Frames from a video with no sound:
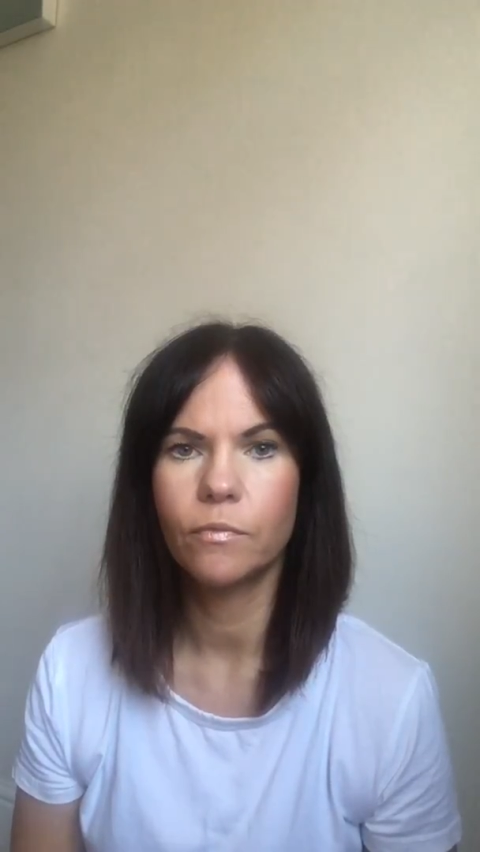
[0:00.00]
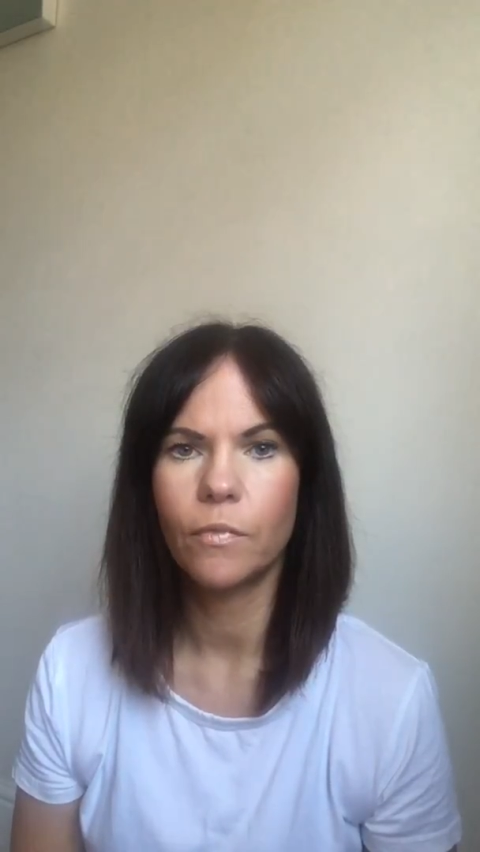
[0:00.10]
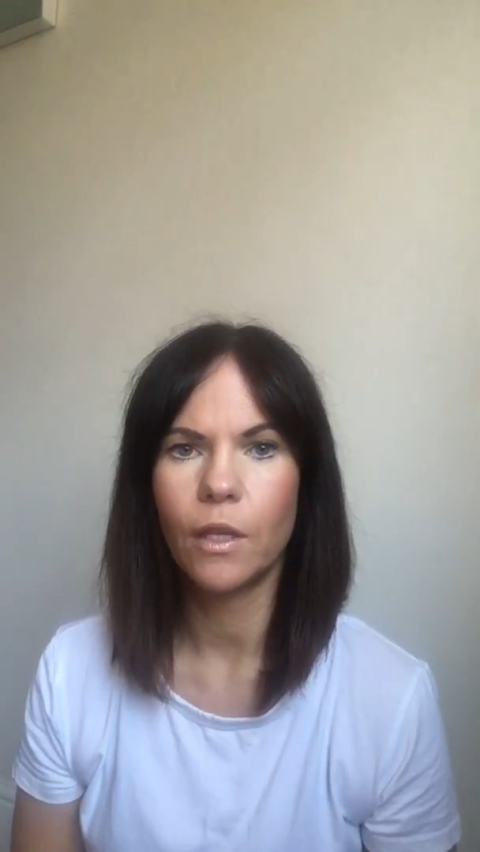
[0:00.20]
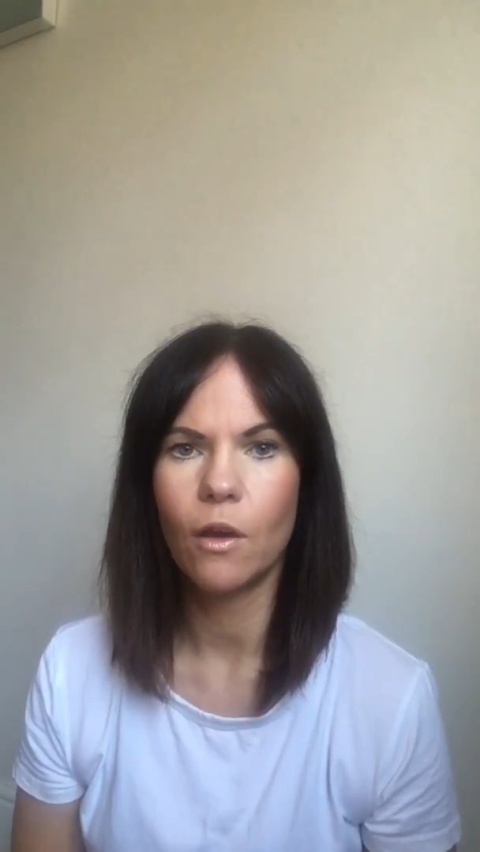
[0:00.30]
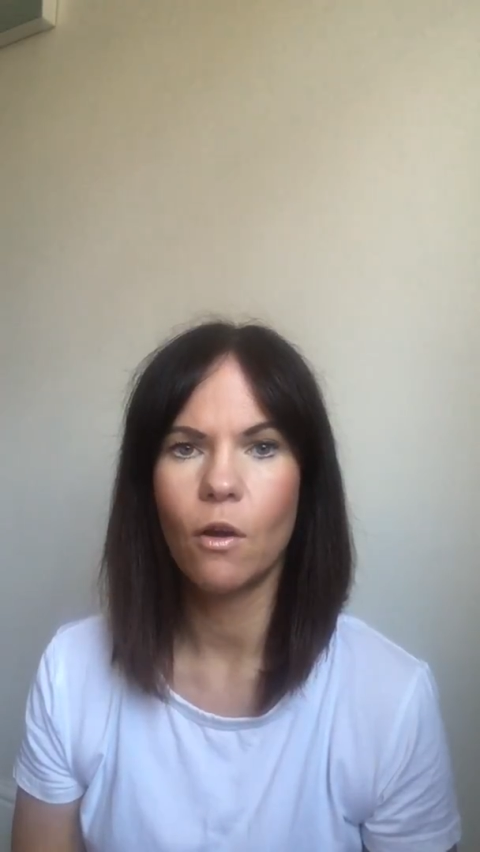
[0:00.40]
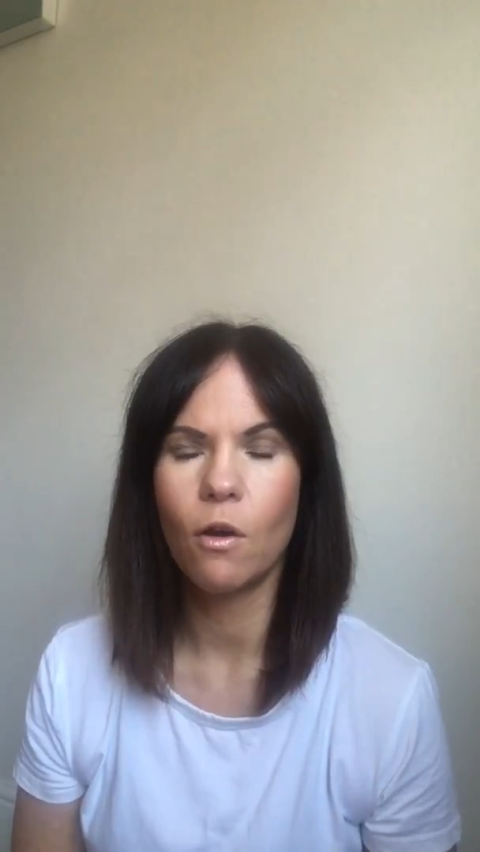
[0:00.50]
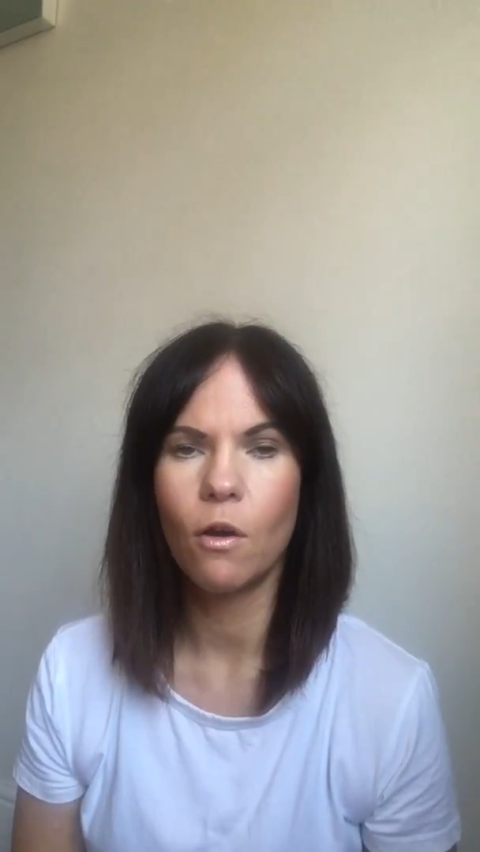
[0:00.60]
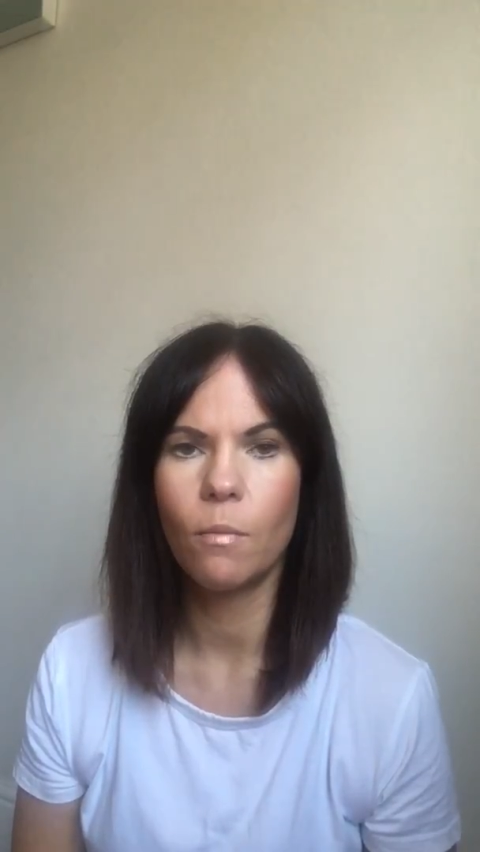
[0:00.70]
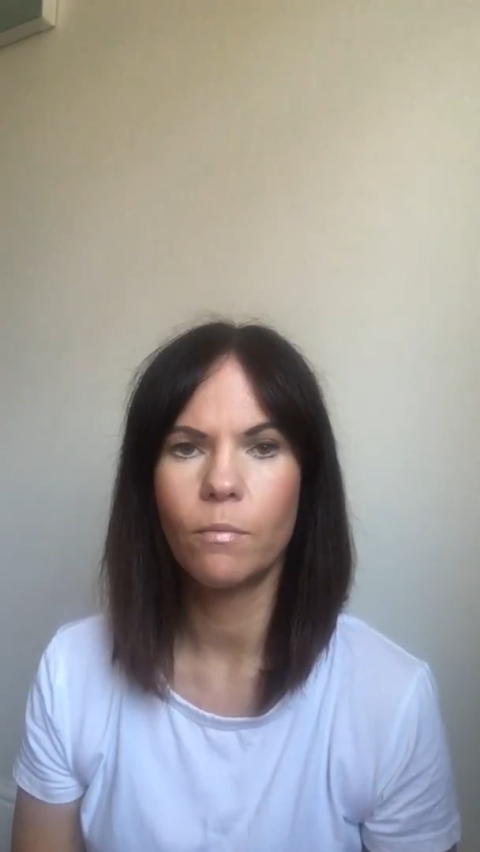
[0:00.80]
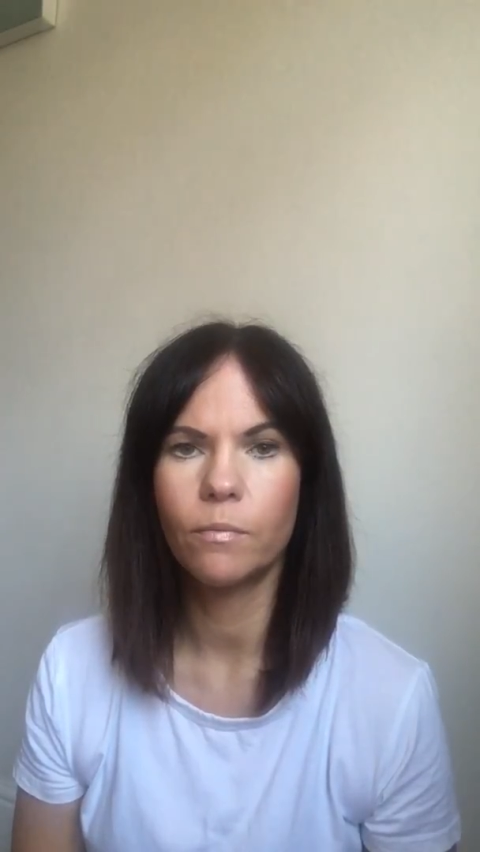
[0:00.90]
the
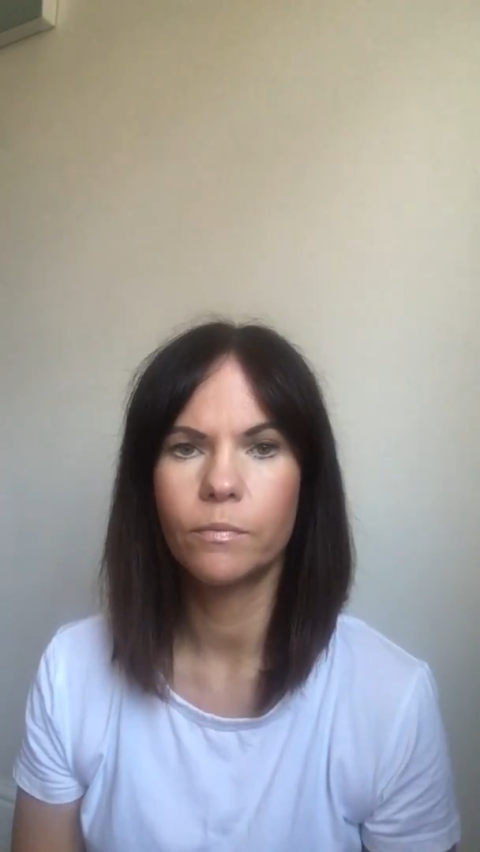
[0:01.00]
arm,